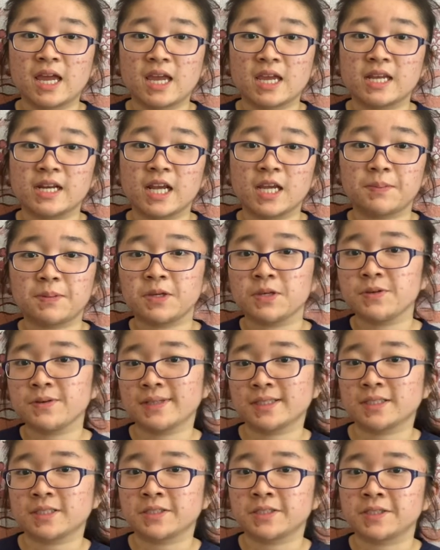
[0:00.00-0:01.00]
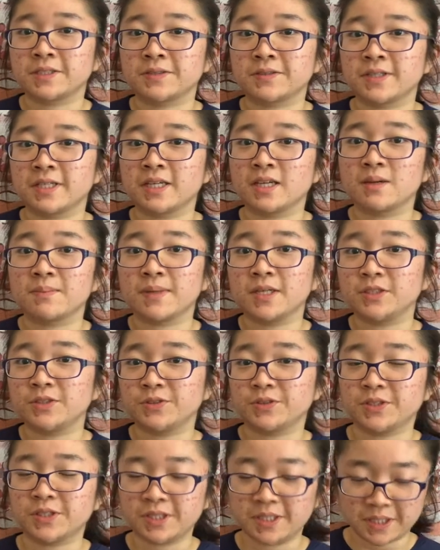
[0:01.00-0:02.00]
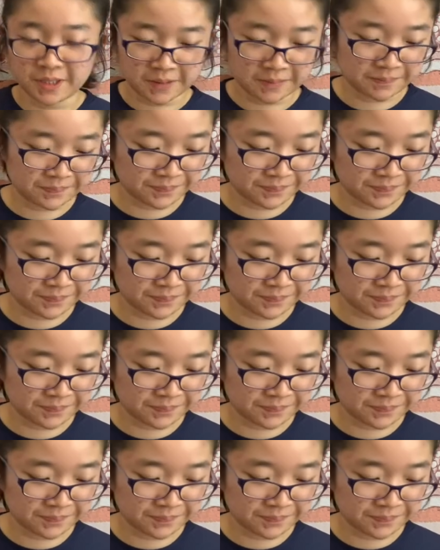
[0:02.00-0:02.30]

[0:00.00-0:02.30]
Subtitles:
in AP US history in my junior year.